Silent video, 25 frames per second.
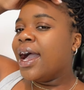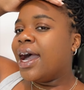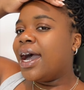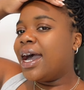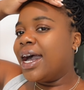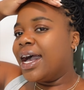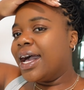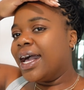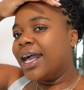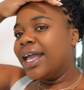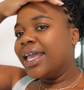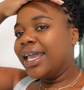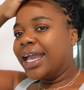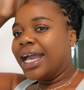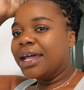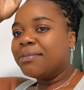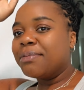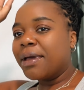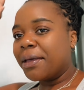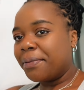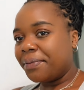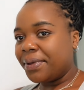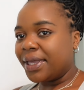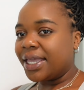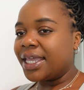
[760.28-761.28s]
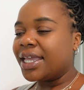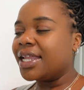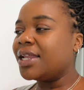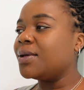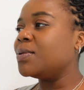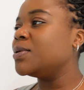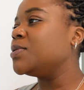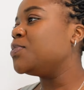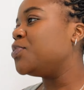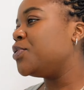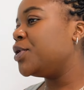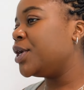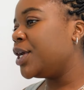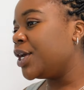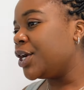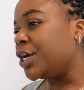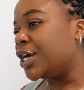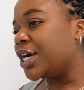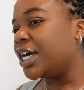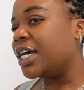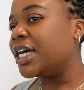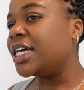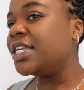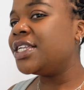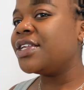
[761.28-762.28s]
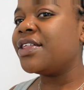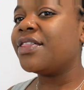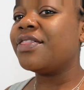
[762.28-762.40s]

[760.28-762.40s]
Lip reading: I had my meeting, it was pretty good.